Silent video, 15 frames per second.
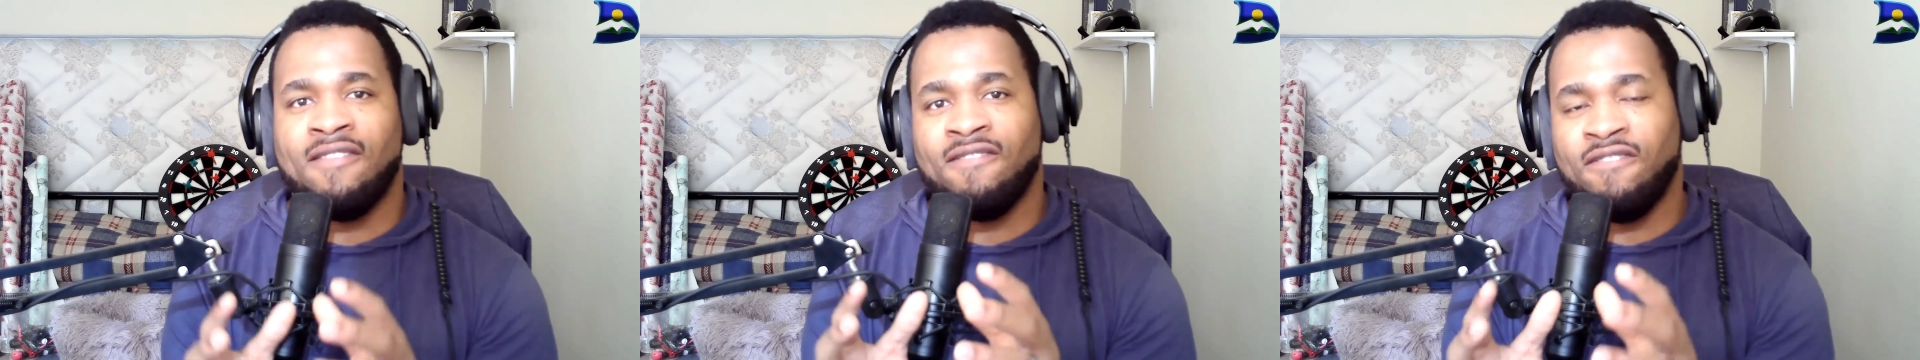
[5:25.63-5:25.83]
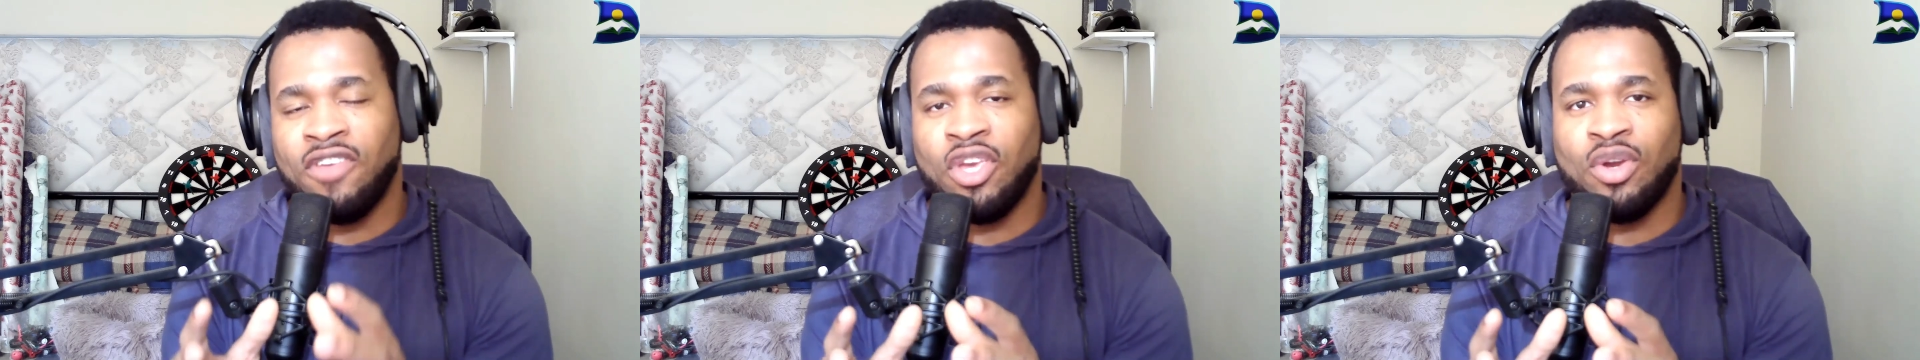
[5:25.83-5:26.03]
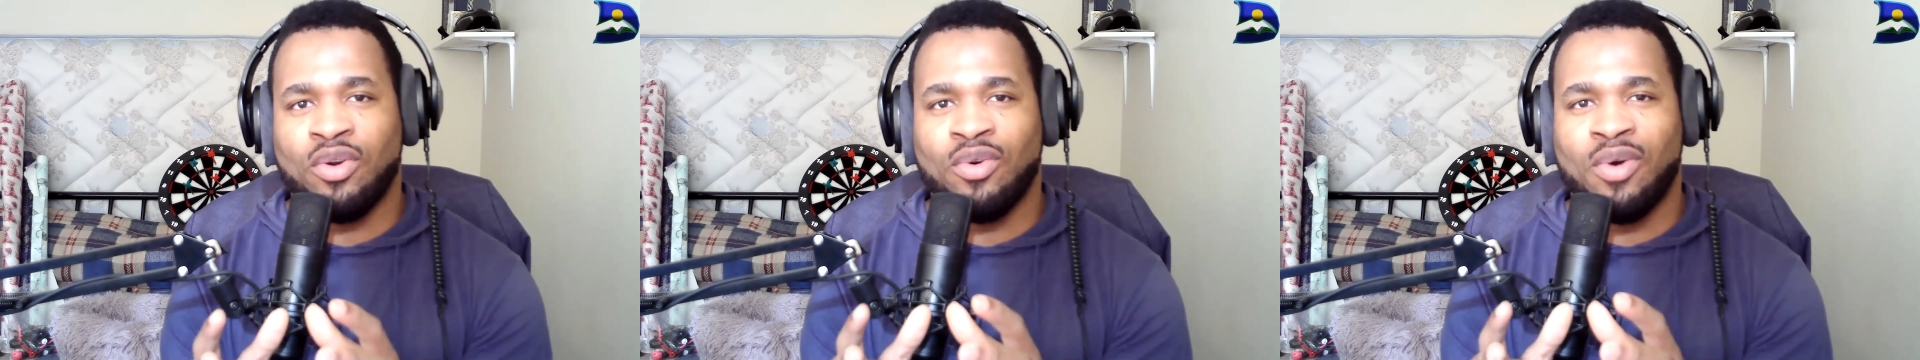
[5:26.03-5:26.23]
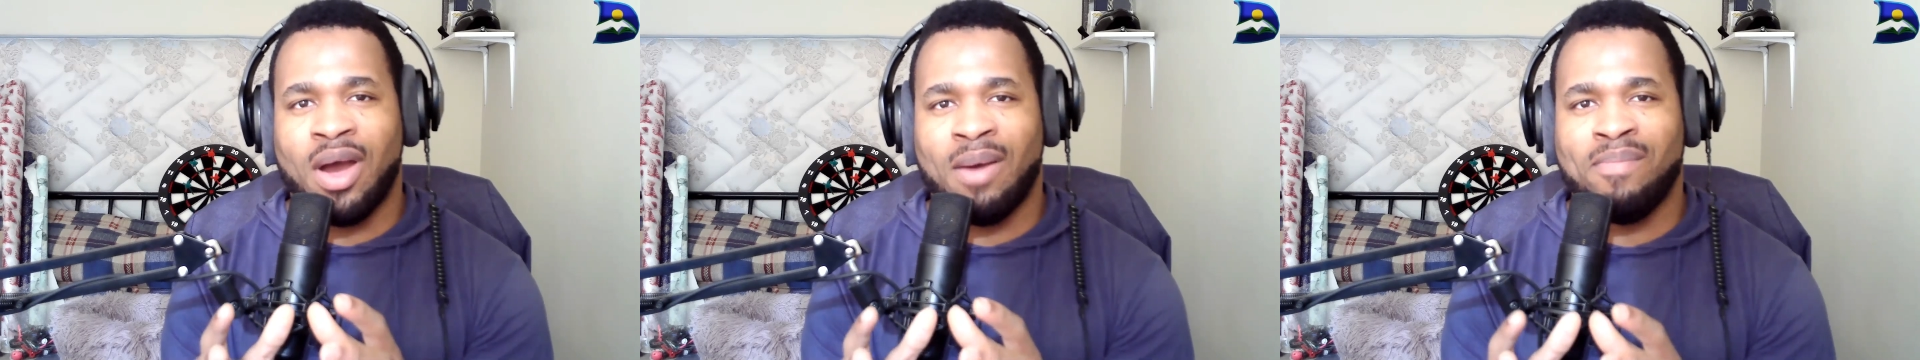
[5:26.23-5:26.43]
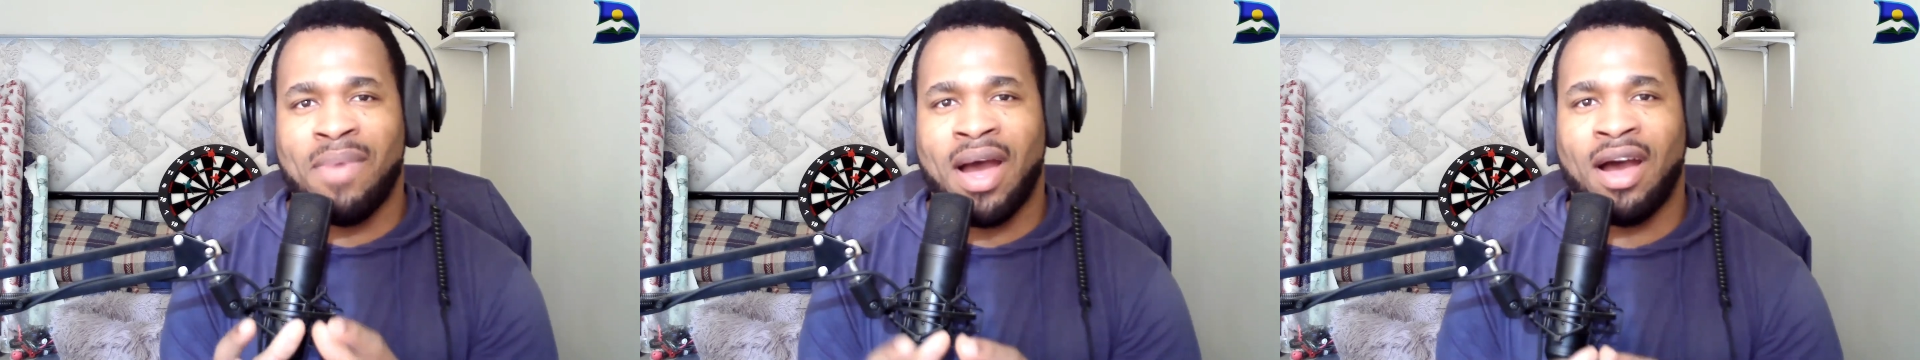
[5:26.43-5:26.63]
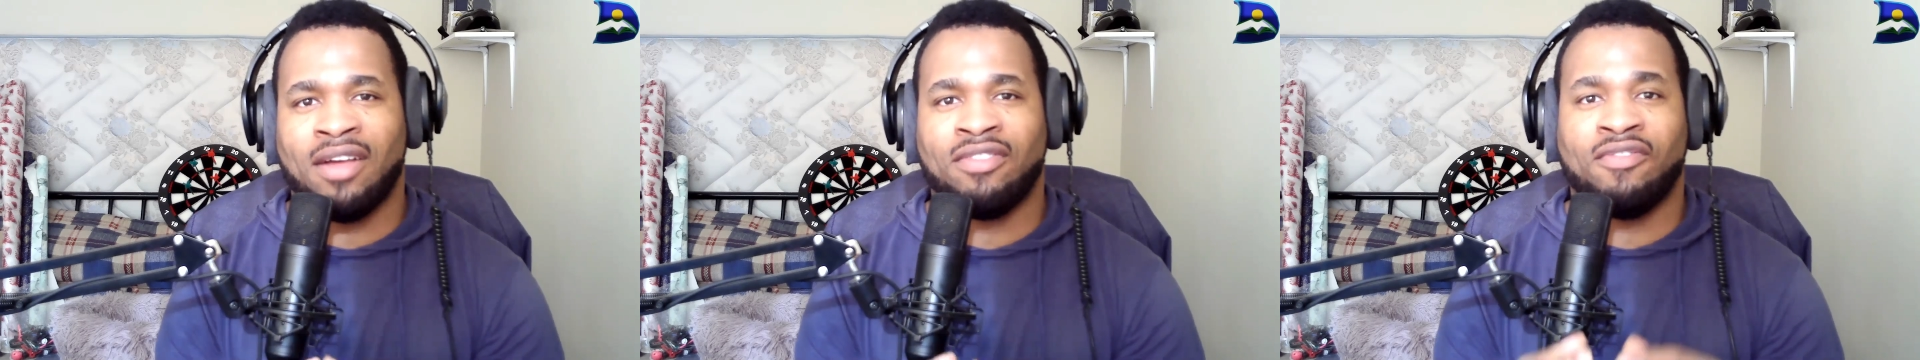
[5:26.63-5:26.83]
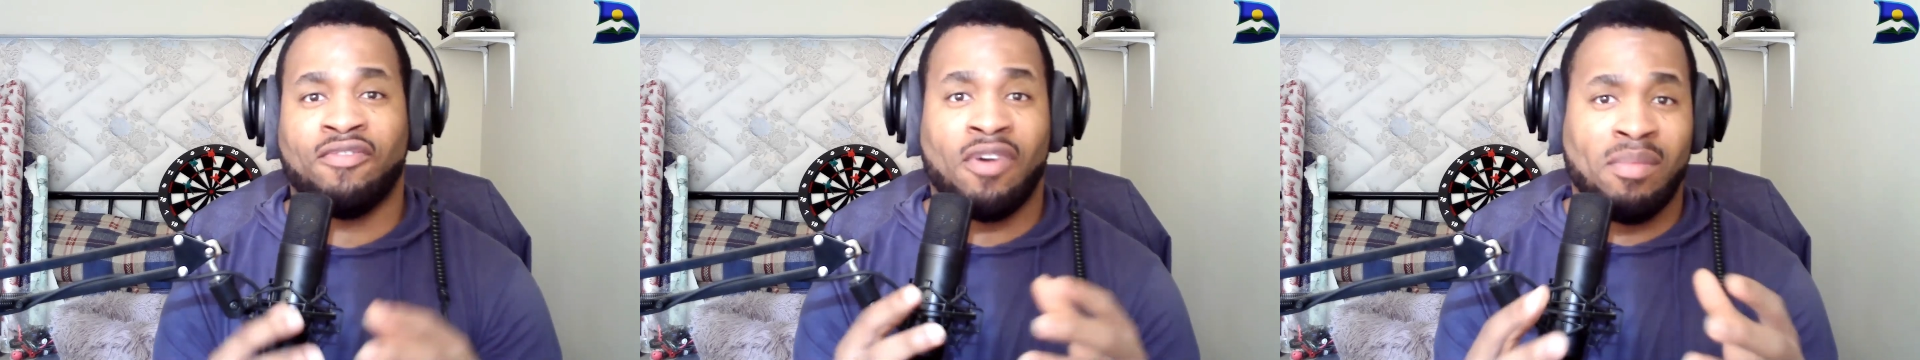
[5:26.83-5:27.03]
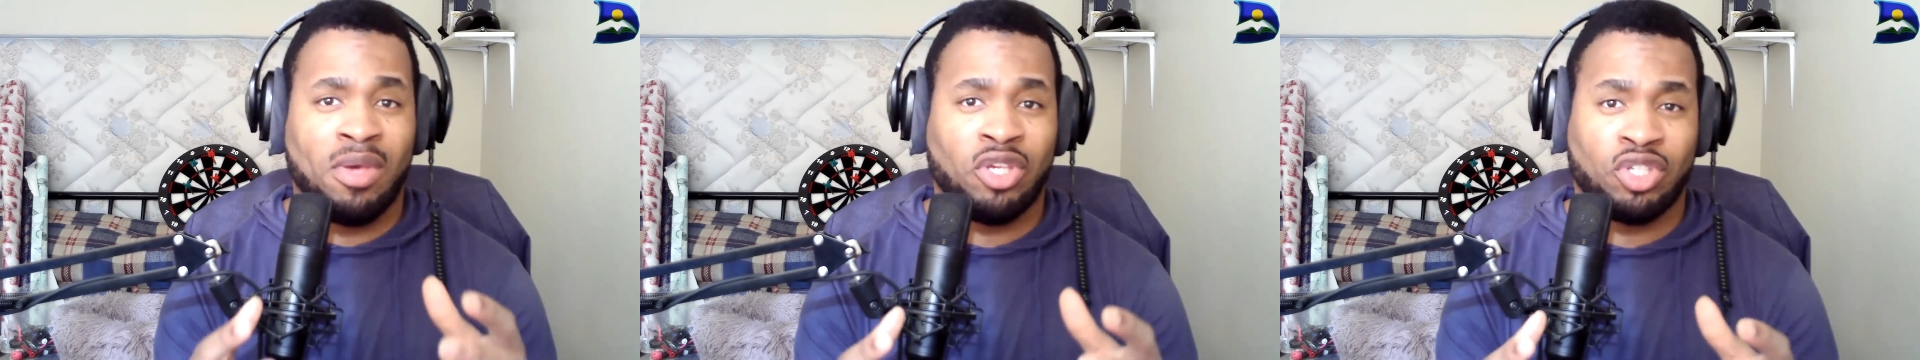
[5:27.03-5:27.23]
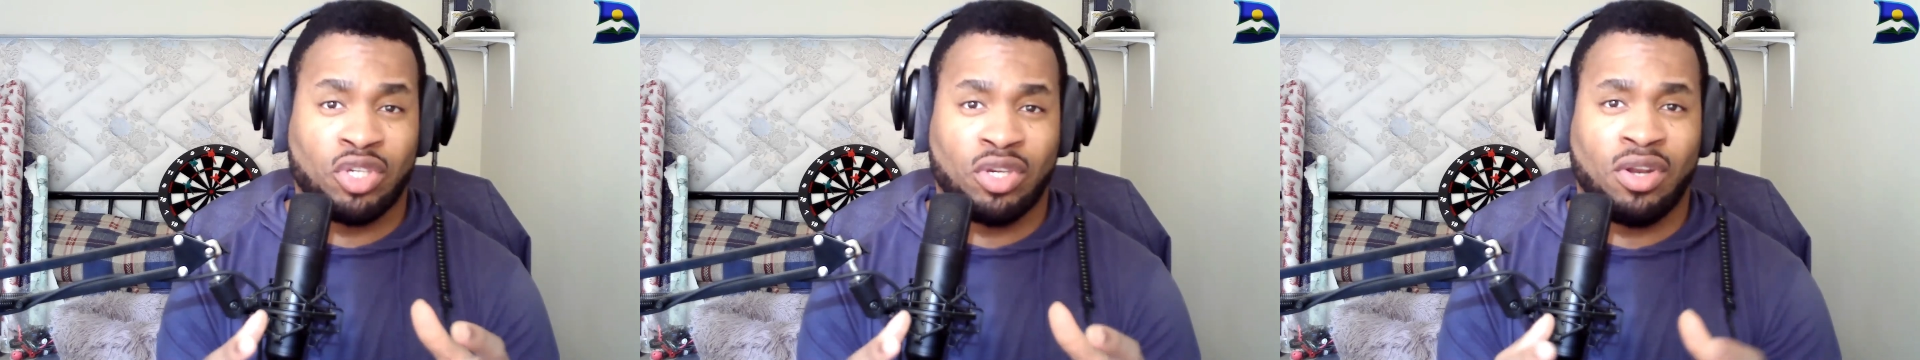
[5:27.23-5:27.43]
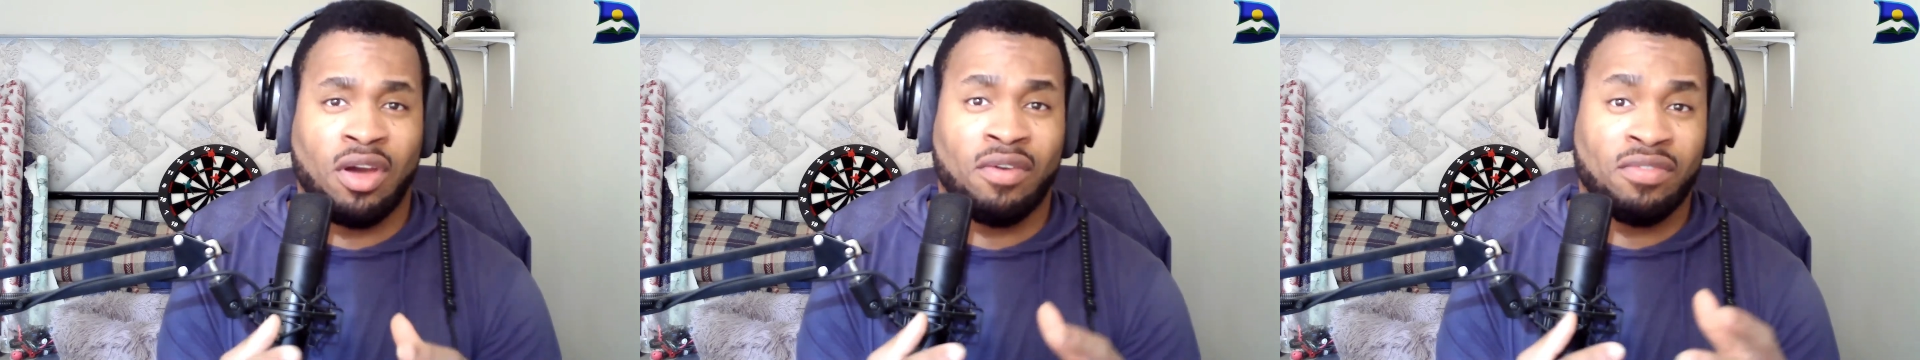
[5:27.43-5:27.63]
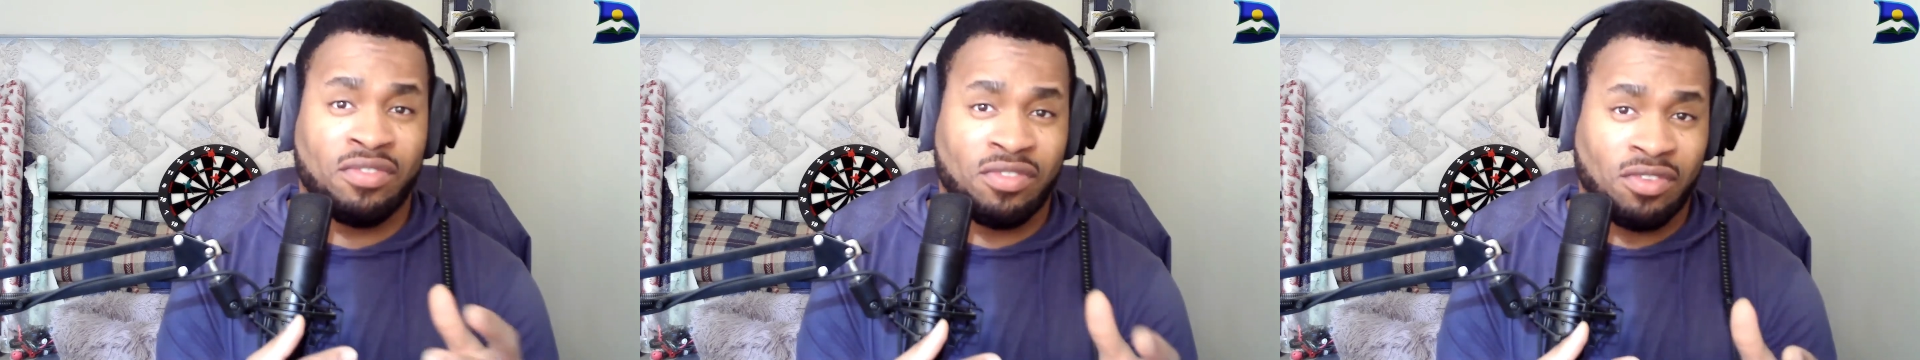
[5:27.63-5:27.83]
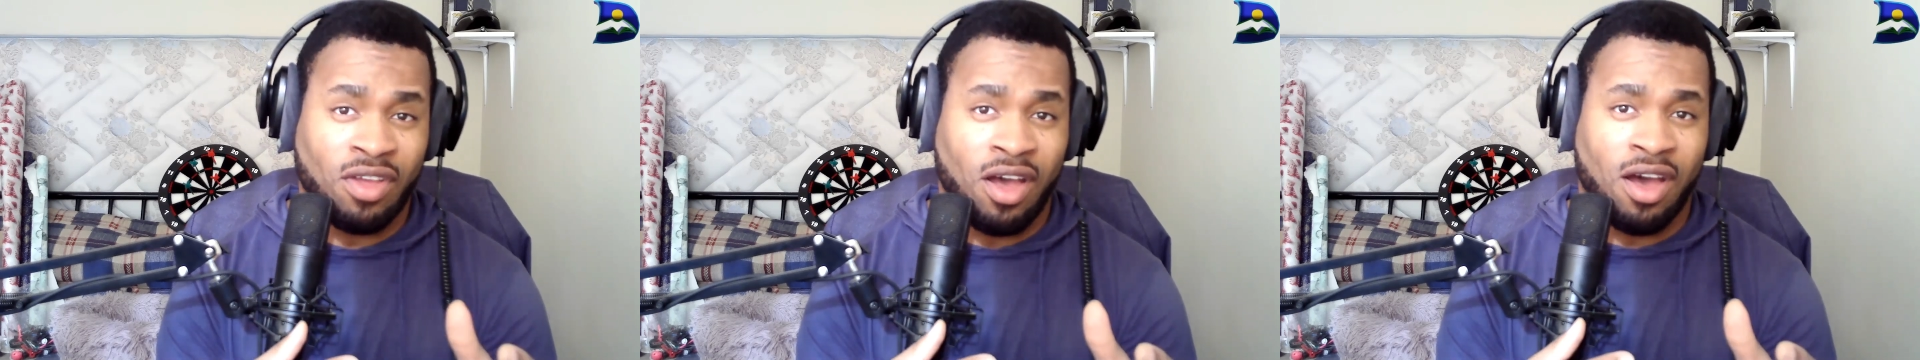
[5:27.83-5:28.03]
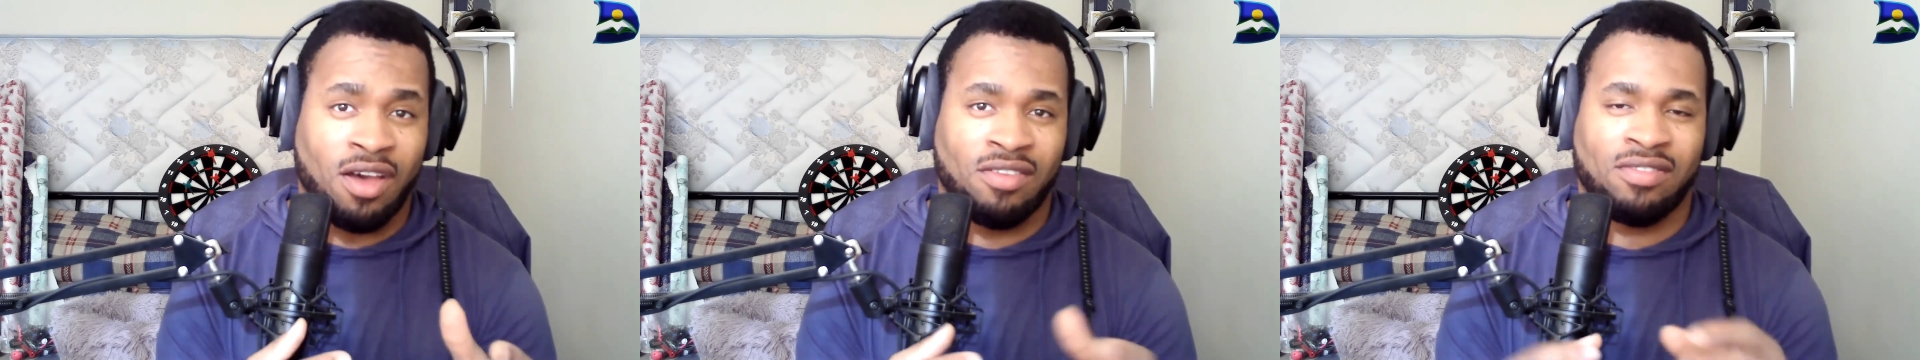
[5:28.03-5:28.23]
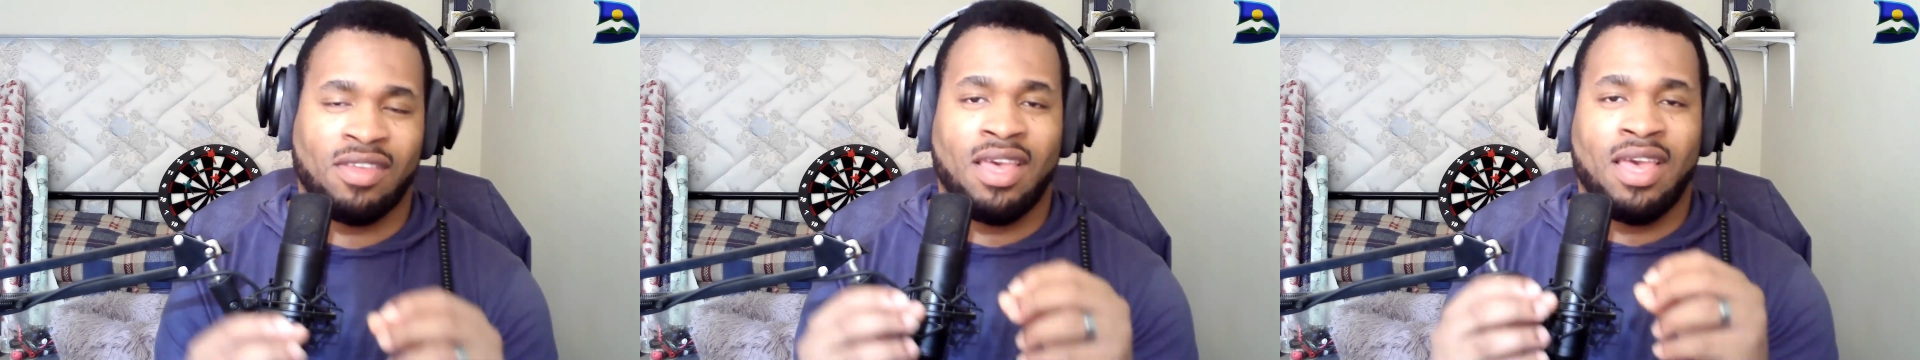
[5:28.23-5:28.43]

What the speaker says: view about formation of stars